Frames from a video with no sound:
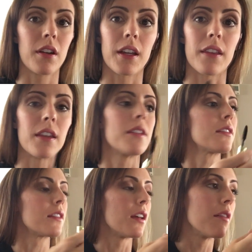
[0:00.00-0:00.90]
get
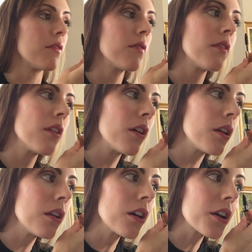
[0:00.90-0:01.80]
this to
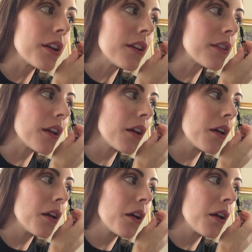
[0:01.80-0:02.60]
look decent.